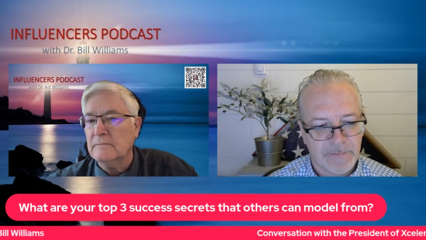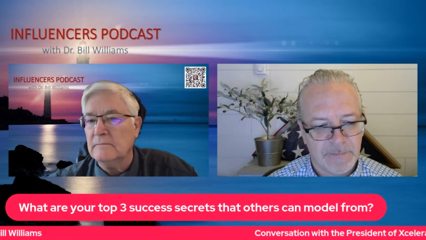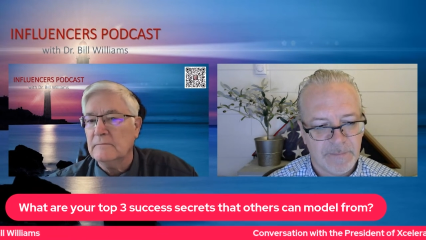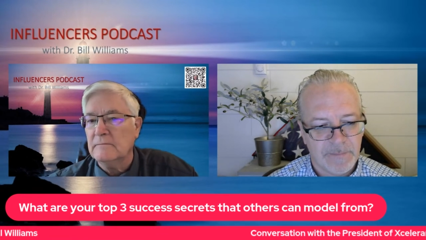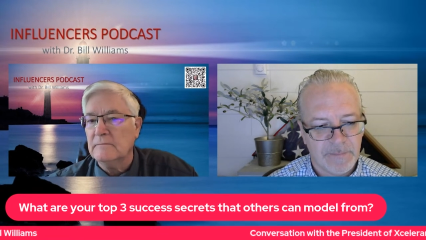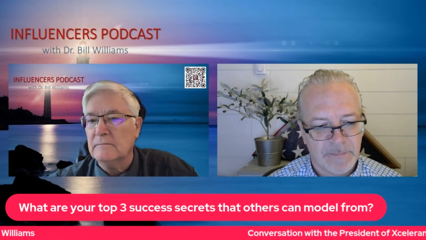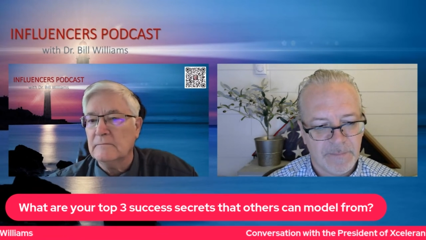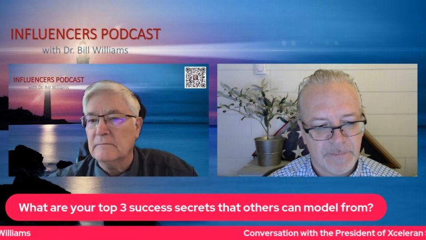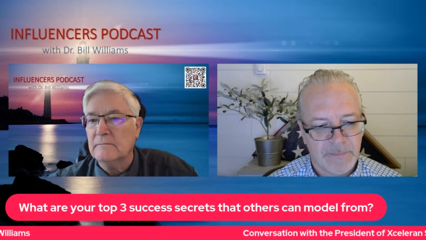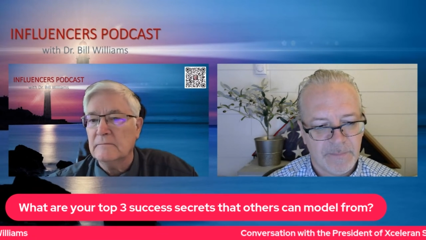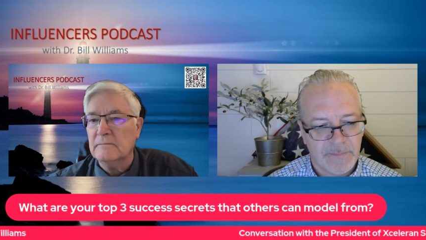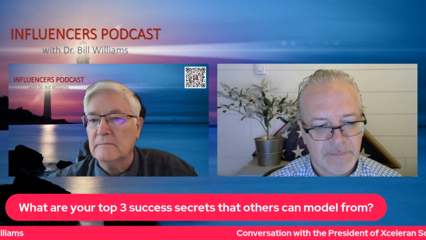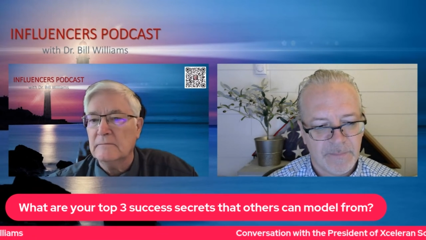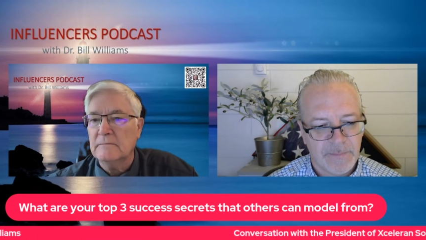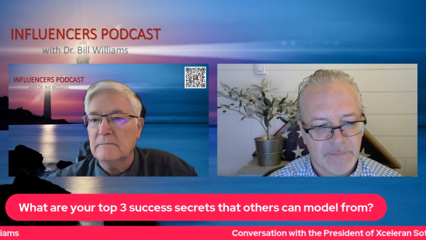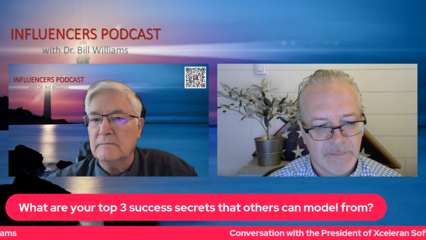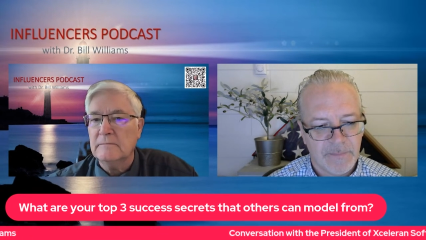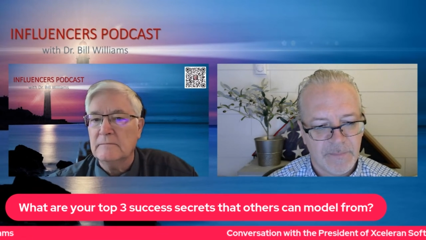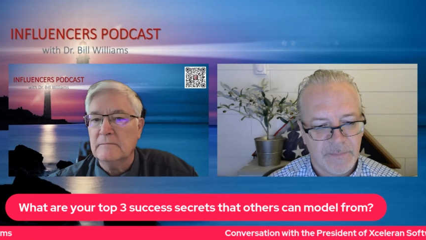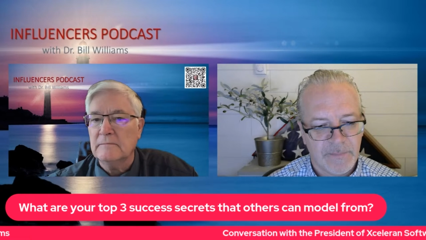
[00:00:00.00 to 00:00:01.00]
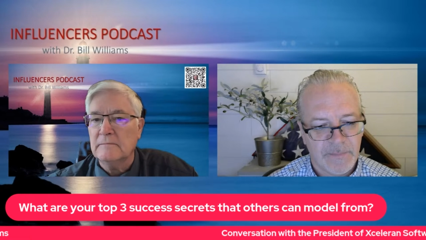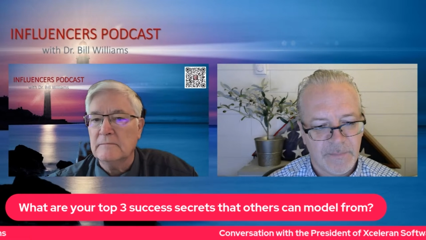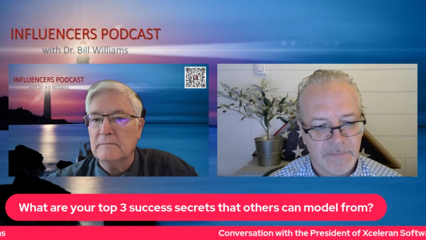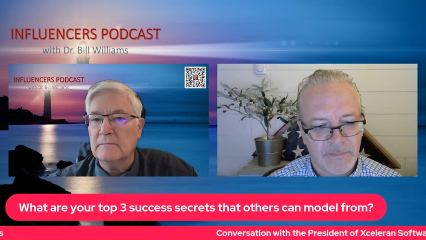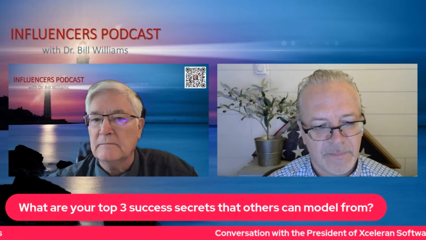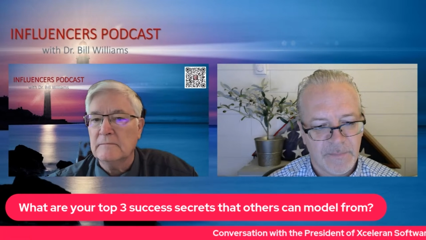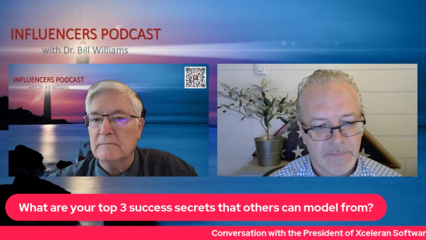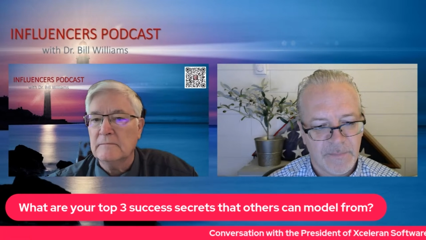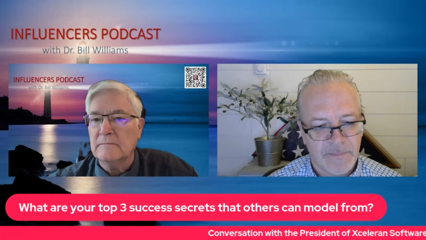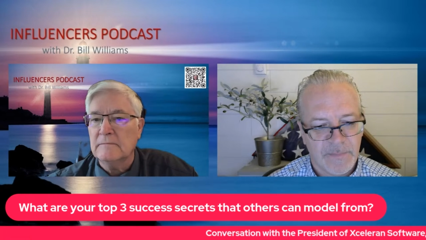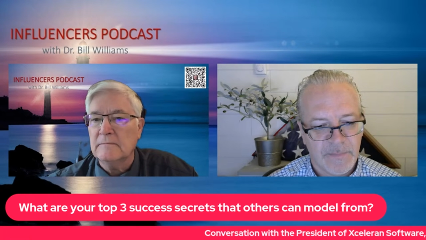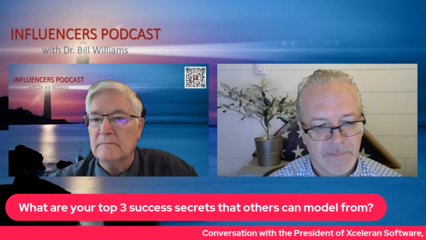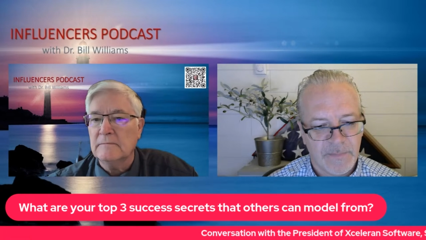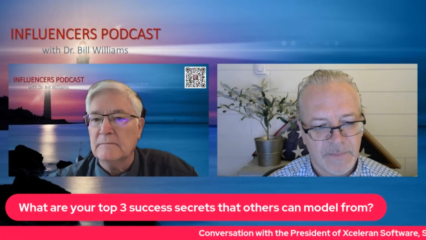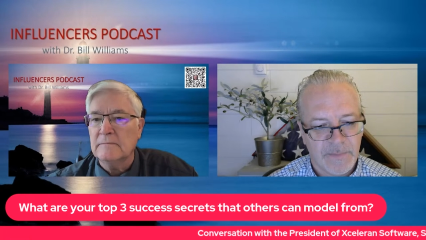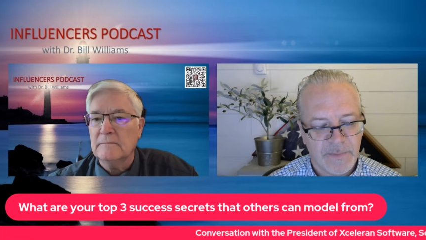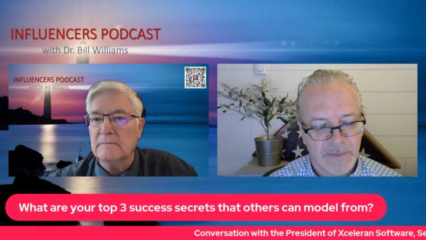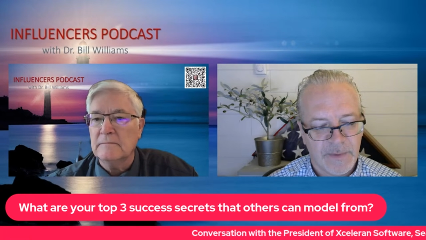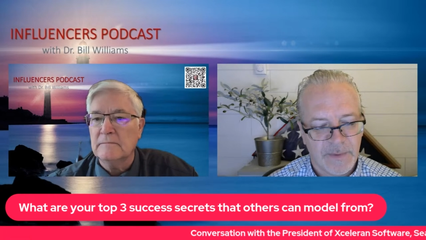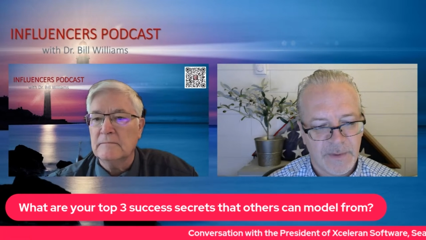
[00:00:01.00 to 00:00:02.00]

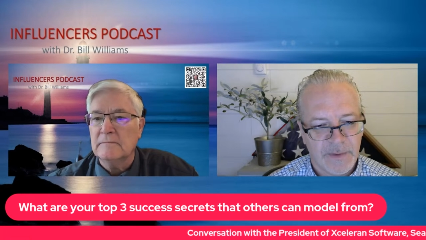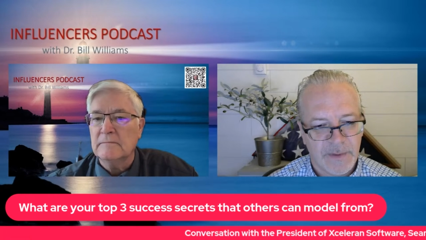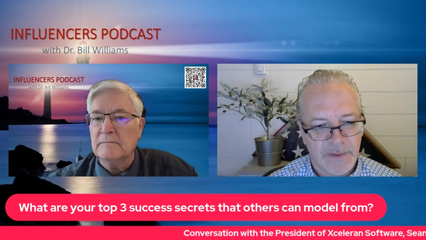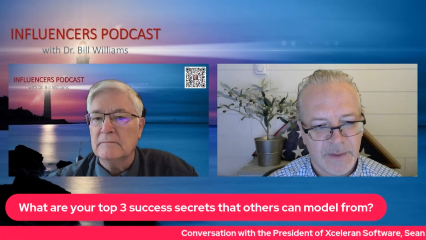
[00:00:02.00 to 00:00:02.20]
(no one is talking)